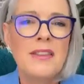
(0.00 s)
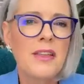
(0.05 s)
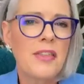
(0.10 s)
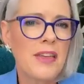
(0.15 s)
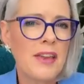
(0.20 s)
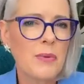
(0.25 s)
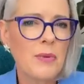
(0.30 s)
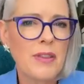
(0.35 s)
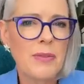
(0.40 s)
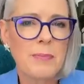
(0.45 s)
The
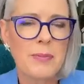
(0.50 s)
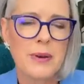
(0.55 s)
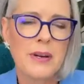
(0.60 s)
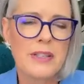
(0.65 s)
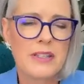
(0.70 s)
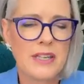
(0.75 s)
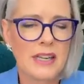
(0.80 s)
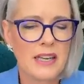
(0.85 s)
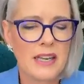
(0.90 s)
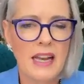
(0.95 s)
thing with
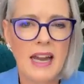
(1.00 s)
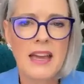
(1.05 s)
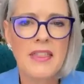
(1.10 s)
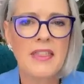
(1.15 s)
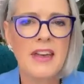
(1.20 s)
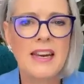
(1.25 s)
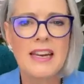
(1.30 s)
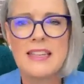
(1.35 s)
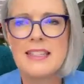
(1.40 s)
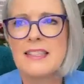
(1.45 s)
printing,
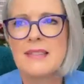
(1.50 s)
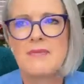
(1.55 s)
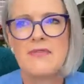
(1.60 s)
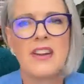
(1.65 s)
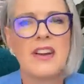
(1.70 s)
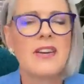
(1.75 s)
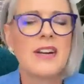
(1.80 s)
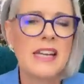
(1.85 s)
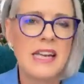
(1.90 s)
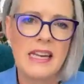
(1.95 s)
that it's
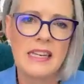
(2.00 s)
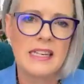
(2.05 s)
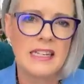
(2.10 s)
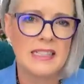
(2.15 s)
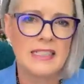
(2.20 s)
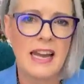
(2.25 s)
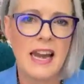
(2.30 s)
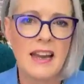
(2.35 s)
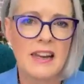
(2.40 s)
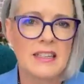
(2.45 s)
very
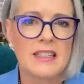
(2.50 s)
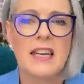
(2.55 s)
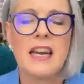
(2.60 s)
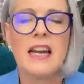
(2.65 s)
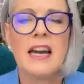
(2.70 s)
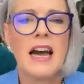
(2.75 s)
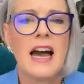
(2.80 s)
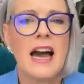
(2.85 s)
inexact.